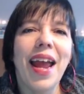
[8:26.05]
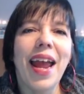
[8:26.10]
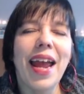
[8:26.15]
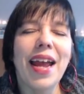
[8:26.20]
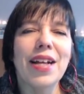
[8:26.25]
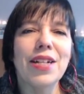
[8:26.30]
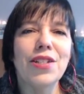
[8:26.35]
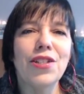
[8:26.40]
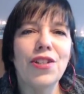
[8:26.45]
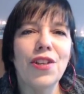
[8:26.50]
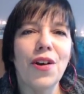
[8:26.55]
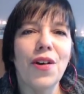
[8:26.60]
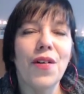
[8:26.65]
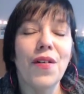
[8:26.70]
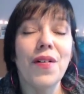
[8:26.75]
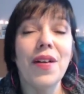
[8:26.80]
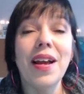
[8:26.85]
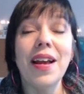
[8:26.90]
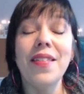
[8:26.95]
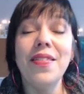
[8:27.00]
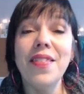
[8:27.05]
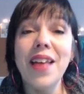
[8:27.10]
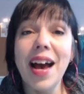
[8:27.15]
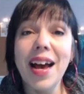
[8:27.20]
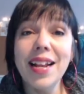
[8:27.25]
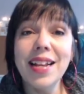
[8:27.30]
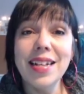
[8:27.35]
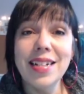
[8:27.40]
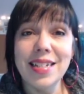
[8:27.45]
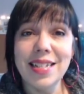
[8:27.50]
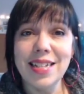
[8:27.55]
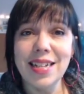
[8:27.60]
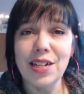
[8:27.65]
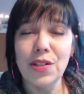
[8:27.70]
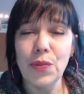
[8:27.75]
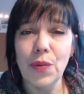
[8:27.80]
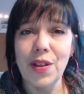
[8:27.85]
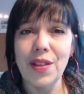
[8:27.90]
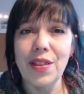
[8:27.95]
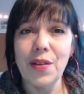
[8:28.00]
And so, in that
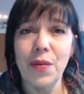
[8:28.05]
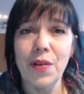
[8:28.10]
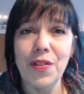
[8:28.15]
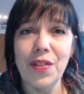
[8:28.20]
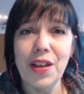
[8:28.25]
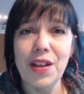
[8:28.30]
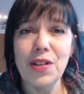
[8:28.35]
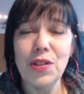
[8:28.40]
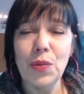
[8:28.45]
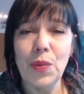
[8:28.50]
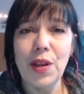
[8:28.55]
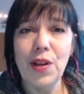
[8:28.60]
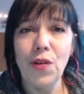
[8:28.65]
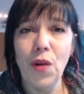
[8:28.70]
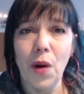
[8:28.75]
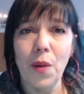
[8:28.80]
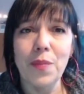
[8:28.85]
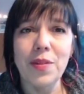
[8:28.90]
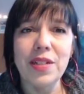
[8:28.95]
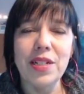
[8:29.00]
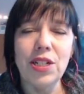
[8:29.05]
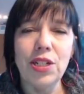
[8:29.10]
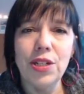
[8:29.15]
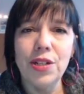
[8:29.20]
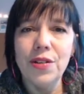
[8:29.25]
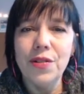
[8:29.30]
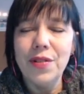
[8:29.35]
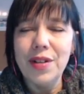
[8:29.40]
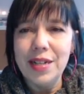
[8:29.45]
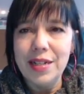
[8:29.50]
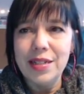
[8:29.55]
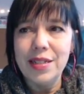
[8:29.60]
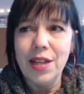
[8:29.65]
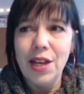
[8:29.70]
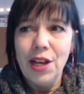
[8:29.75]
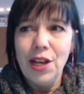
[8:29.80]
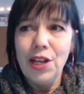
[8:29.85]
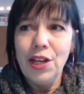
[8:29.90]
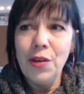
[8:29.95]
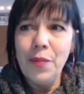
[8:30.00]
instance, one of the things we normally do is
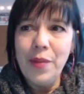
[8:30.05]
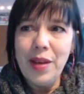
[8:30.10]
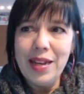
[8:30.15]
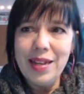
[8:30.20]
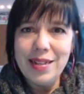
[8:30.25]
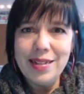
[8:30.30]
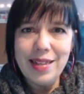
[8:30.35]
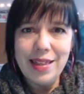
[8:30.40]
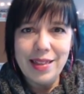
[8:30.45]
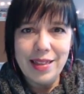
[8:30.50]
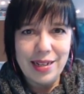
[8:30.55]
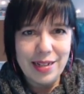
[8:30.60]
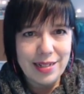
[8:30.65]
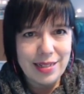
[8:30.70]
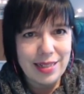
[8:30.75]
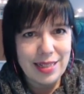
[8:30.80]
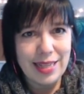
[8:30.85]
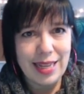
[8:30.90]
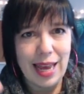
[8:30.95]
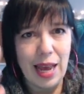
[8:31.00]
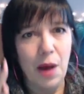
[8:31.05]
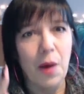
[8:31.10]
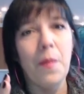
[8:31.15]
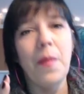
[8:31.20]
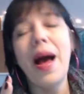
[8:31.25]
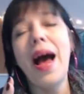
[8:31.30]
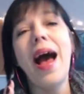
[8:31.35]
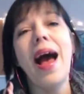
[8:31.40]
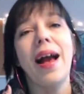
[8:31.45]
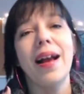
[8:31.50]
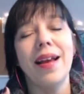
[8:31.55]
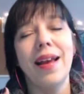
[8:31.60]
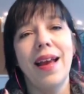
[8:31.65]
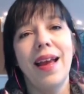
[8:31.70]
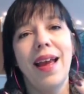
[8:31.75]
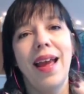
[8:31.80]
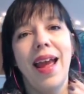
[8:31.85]
you immediately think scale back.